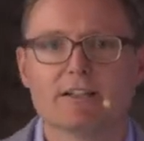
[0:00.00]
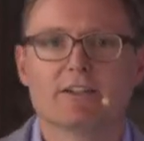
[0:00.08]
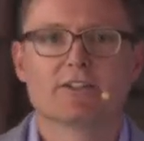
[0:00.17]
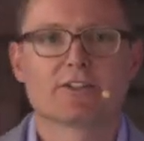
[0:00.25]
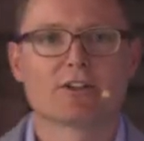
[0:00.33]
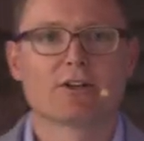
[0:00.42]

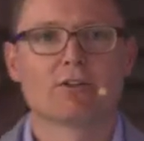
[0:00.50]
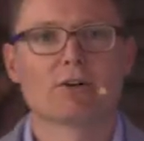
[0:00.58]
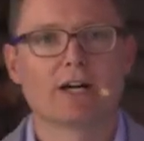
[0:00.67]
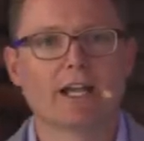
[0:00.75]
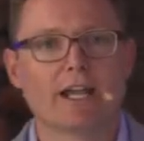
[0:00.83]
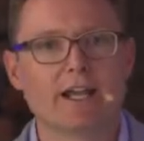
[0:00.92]
So,
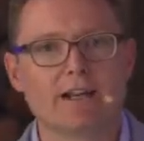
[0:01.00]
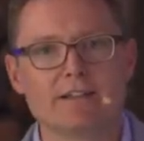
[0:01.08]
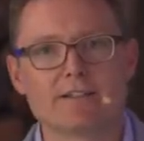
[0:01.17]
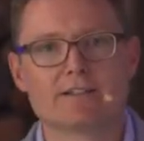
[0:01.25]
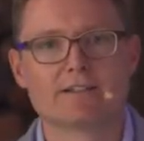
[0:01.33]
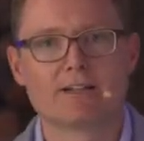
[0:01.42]

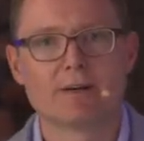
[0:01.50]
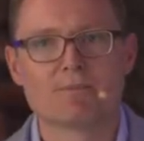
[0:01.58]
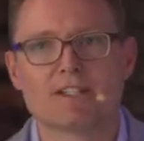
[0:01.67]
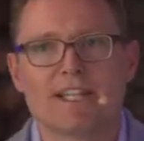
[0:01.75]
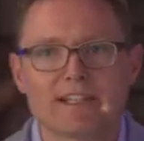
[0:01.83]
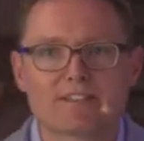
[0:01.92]
and
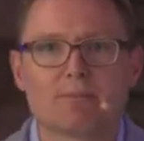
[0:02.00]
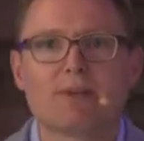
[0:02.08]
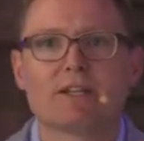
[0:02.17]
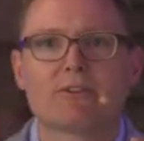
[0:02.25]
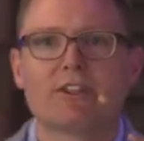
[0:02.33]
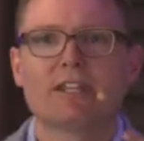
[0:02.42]
the next
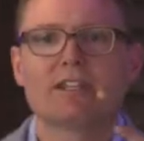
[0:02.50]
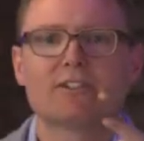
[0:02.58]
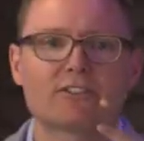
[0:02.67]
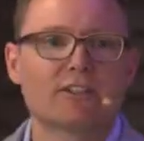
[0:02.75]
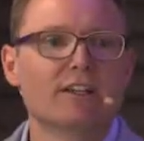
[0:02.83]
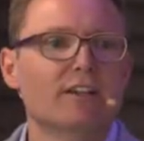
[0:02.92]
big thing
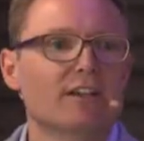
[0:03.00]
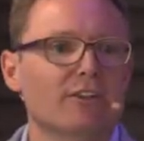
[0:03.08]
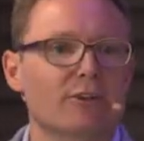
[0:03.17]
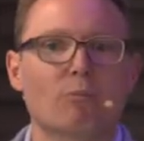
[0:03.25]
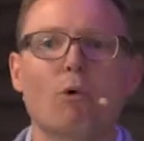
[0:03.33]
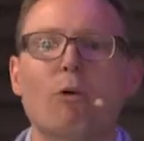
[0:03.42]
is,
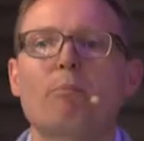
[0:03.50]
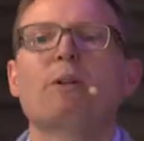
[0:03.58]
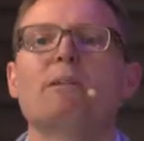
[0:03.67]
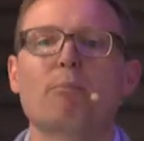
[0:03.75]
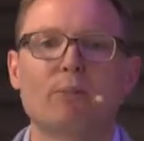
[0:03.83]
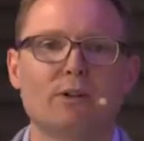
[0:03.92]
the more
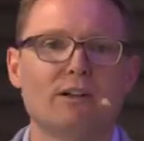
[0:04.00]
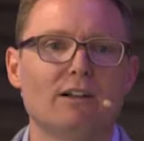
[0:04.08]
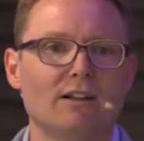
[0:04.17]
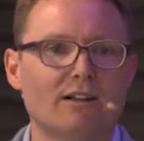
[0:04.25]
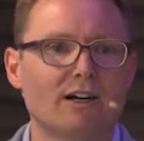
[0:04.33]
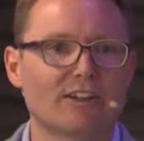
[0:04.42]

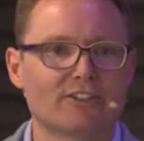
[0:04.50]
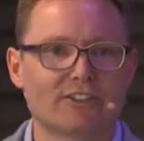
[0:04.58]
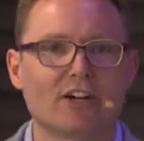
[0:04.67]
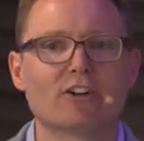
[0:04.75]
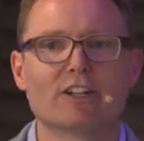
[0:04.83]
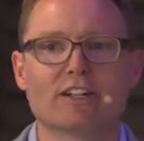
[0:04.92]
people are
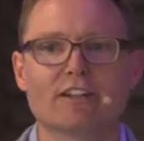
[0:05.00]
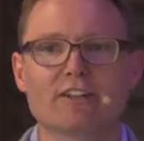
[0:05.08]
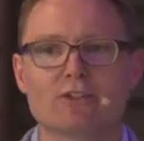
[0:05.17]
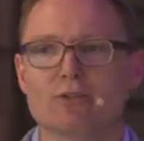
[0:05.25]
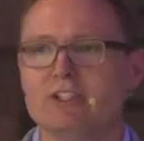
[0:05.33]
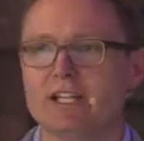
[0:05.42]
starting
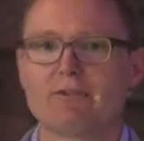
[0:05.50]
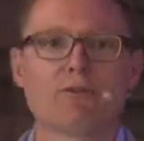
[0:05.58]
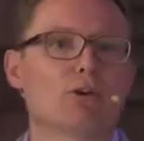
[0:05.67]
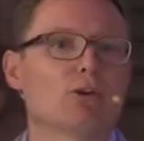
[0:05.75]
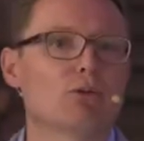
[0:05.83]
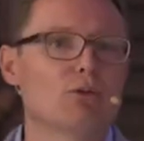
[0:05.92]
to dig
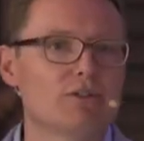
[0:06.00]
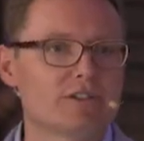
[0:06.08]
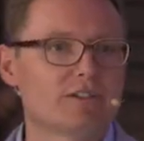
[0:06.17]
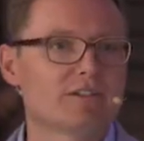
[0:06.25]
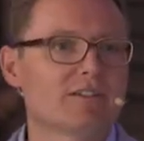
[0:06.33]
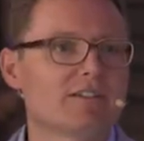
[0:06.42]
for gold,
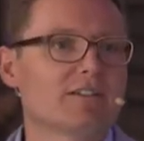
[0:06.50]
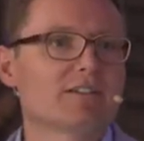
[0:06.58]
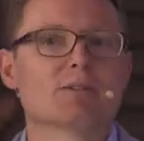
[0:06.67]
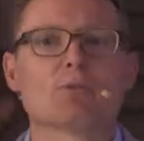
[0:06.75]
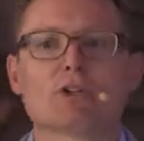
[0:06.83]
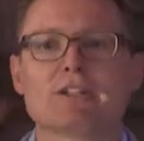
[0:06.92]

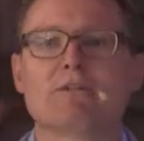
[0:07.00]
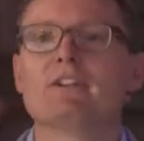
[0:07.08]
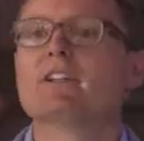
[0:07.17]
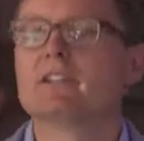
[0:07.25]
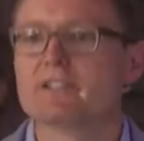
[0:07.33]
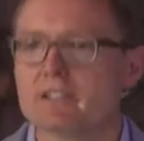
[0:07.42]
the more
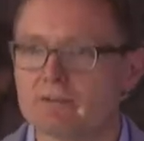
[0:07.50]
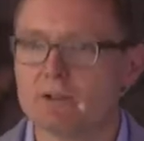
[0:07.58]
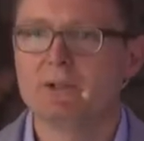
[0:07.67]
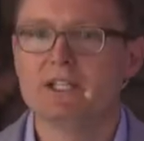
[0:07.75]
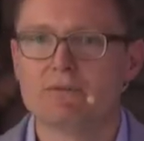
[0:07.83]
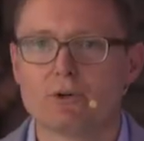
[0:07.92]
difficult it will
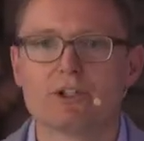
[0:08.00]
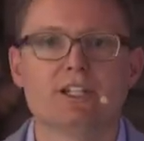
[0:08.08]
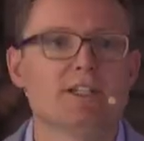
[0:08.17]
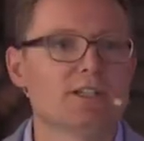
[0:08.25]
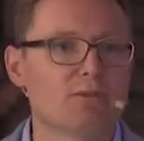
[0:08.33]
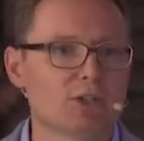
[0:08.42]
be for the
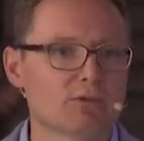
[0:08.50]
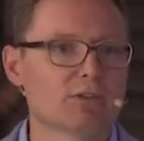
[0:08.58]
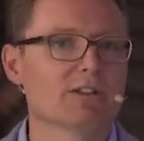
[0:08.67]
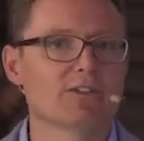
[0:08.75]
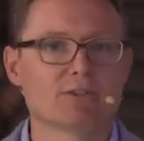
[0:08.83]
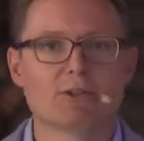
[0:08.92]

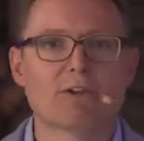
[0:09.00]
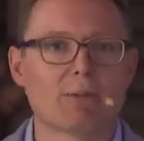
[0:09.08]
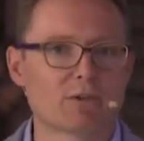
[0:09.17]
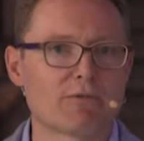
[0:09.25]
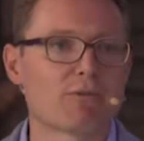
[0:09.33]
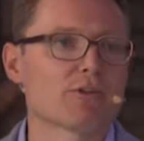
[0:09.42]
individual. So if I'm
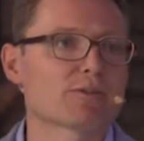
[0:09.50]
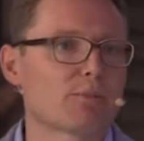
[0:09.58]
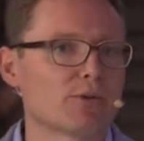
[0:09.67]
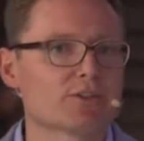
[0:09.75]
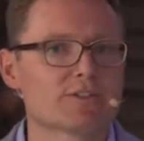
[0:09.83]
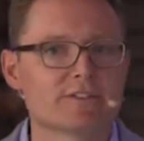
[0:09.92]
the first
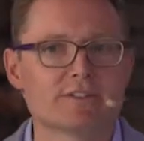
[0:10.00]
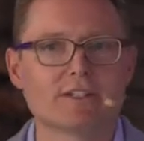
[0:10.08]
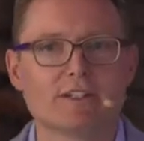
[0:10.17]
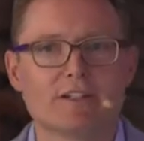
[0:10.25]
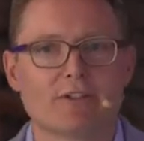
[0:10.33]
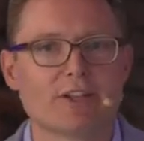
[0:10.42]
person
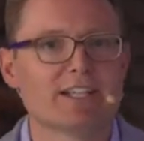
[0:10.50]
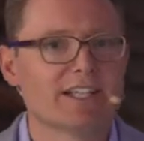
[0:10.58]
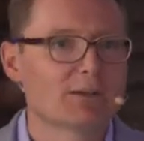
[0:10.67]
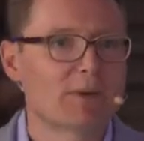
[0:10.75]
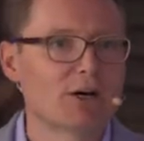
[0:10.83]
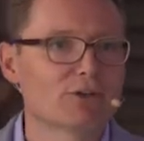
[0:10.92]

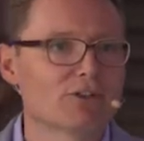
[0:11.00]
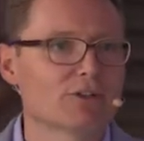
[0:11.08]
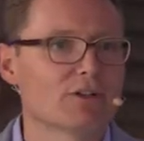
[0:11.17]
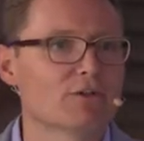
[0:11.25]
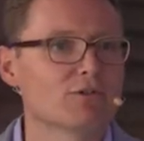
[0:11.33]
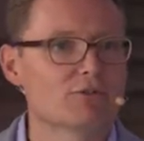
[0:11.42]
thinking about the
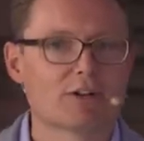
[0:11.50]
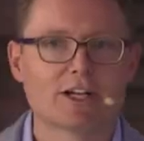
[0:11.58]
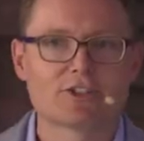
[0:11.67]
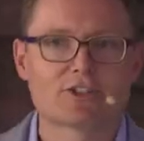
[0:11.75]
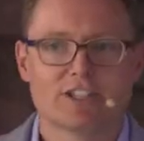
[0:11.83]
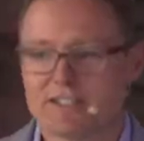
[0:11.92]
gold
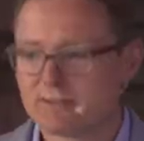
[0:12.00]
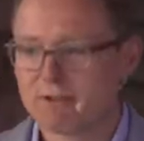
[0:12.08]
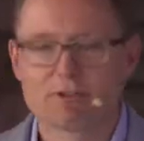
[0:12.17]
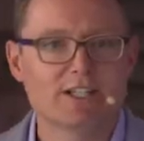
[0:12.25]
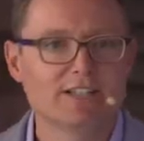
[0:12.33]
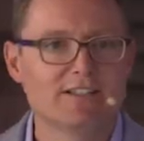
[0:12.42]
rush, it's
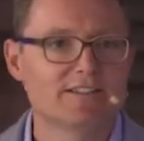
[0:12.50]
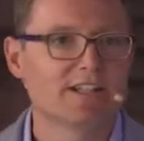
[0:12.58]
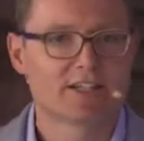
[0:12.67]
very easy.